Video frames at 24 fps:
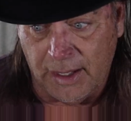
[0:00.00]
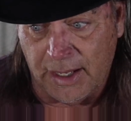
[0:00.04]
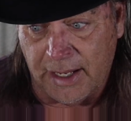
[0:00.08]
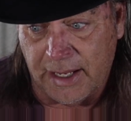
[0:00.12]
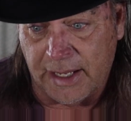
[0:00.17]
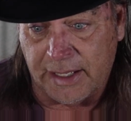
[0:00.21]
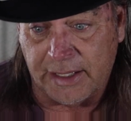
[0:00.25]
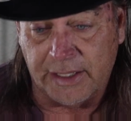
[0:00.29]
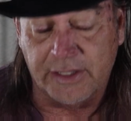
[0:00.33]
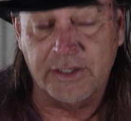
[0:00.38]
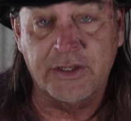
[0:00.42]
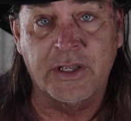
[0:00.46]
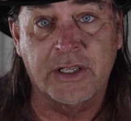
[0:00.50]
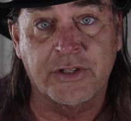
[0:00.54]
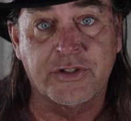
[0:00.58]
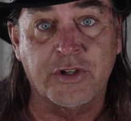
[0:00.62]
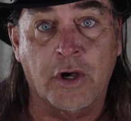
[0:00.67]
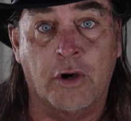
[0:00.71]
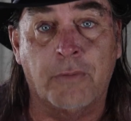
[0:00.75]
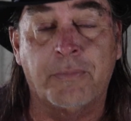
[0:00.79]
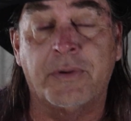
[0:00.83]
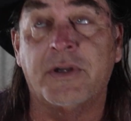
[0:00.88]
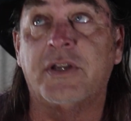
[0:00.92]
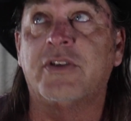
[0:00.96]
and it's
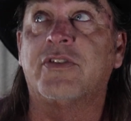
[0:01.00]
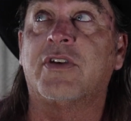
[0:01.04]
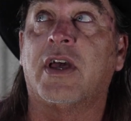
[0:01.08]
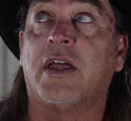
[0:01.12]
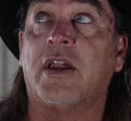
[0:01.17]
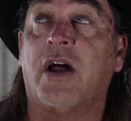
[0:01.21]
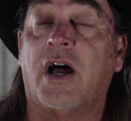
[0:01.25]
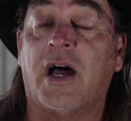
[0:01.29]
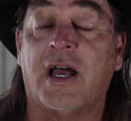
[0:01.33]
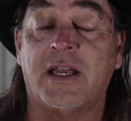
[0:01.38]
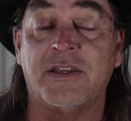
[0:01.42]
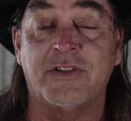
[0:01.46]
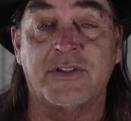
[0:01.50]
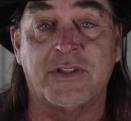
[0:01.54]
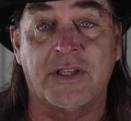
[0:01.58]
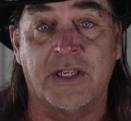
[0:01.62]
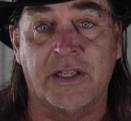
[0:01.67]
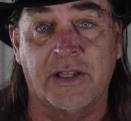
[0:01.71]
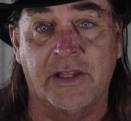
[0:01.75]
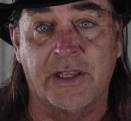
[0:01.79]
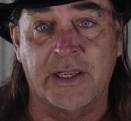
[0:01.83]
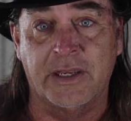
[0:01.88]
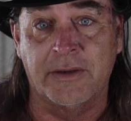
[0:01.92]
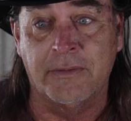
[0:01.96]
open. It's got a high
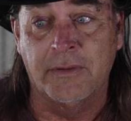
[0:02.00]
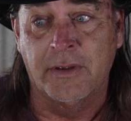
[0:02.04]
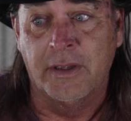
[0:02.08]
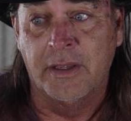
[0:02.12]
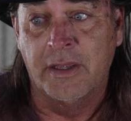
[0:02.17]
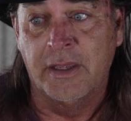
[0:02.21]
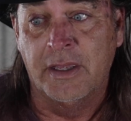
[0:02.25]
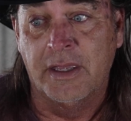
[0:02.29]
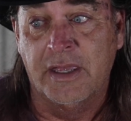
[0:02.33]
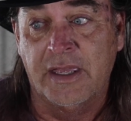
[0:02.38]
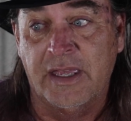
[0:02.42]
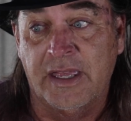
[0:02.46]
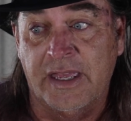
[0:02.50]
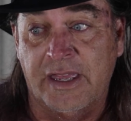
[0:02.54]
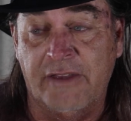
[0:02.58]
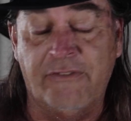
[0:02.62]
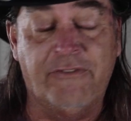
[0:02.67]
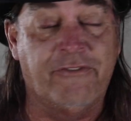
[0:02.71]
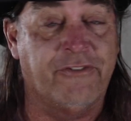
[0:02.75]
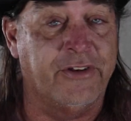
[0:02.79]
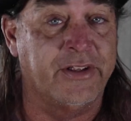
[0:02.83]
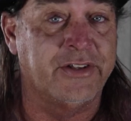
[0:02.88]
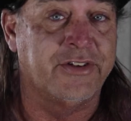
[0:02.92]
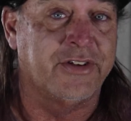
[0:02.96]
ceiling. It
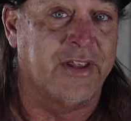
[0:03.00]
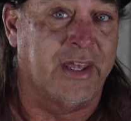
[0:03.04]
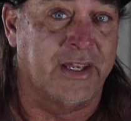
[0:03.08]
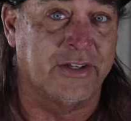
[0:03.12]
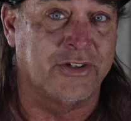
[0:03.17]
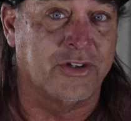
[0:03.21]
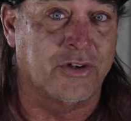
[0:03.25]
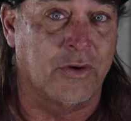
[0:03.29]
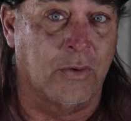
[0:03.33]
fits that